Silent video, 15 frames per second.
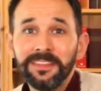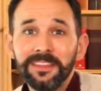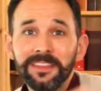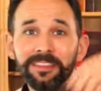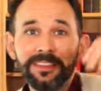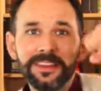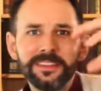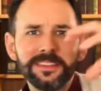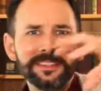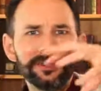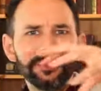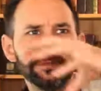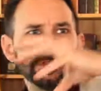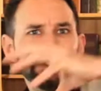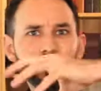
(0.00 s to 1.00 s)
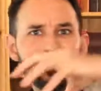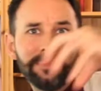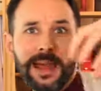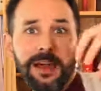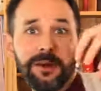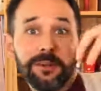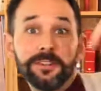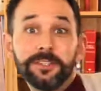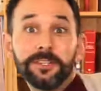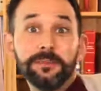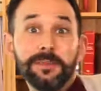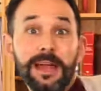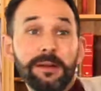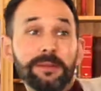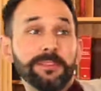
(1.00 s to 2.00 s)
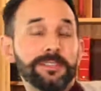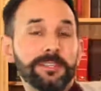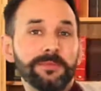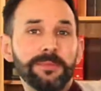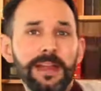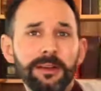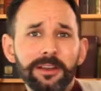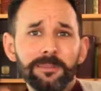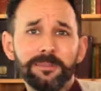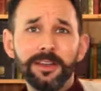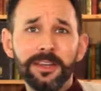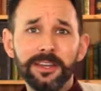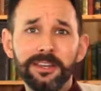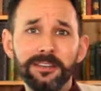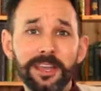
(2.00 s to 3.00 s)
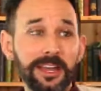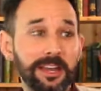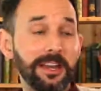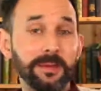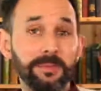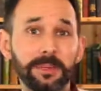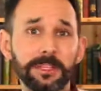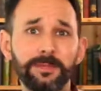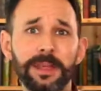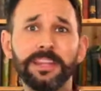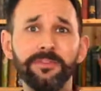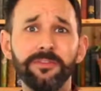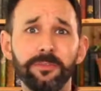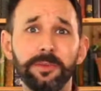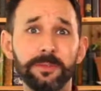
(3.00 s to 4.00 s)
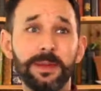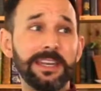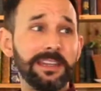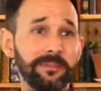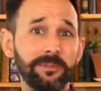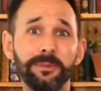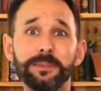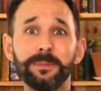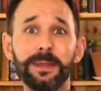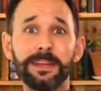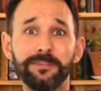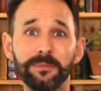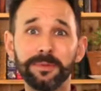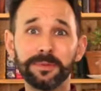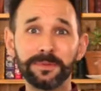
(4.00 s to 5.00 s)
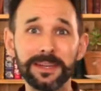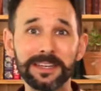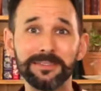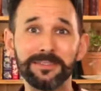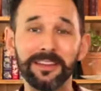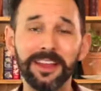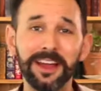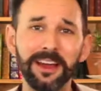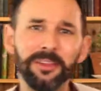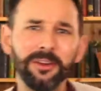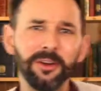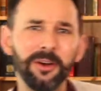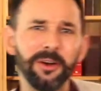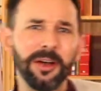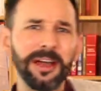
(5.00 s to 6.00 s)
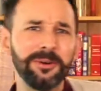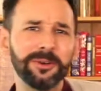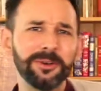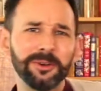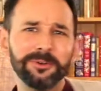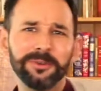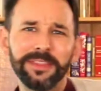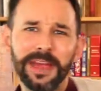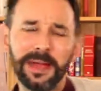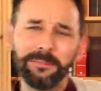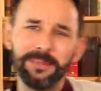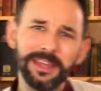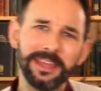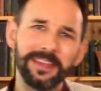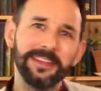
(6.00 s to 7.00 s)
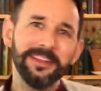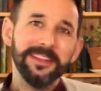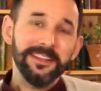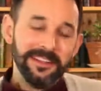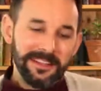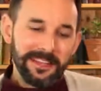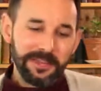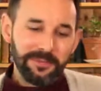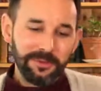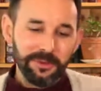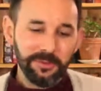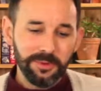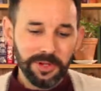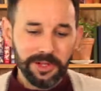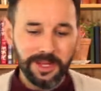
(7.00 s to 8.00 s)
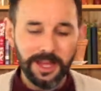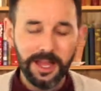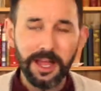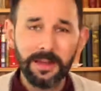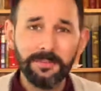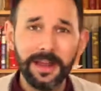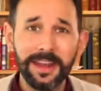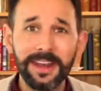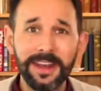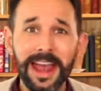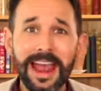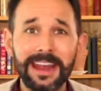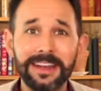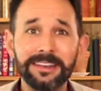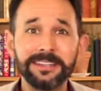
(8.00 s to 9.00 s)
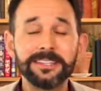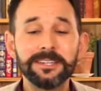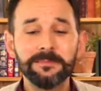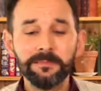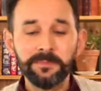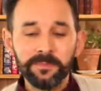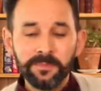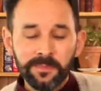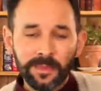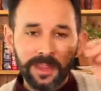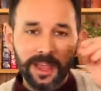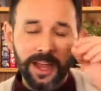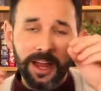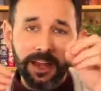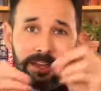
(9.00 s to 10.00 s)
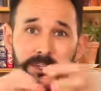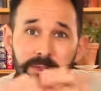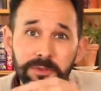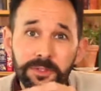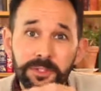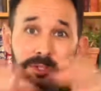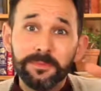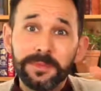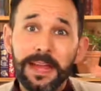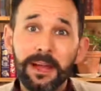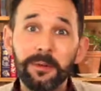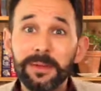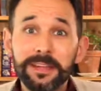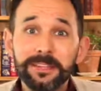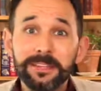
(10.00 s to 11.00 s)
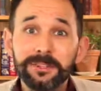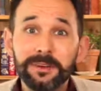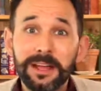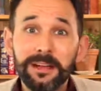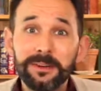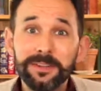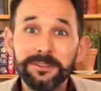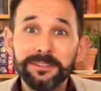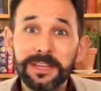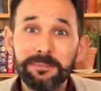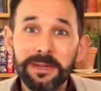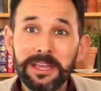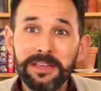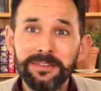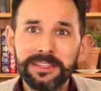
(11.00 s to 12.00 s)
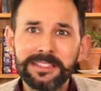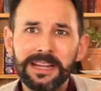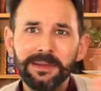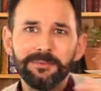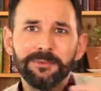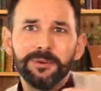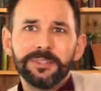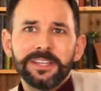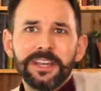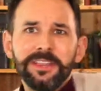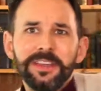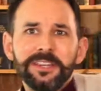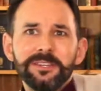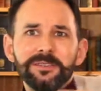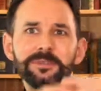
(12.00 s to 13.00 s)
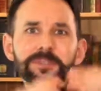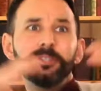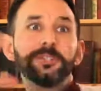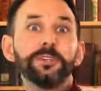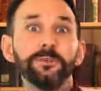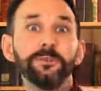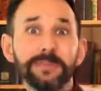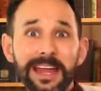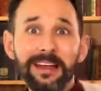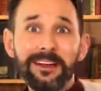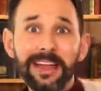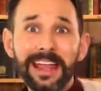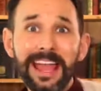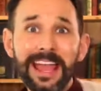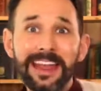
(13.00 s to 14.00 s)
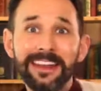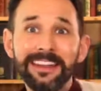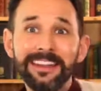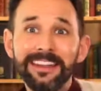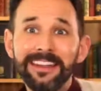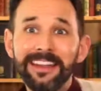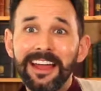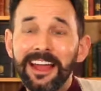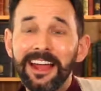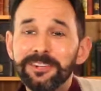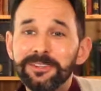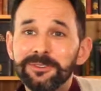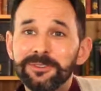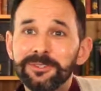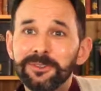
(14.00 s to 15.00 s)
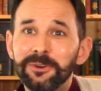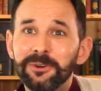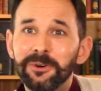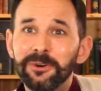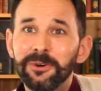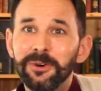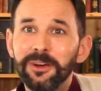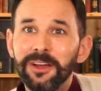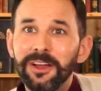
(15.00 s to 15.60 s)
they sort of zoom out and zoom out and zoom out, and you get kind of perspective and perspective and perspective and perspective like that. I thought, oh, how cool would that be if you were an ant, and you zoomed out a bit and saw how huge that paving slab was, and then you zoomed out again and you saw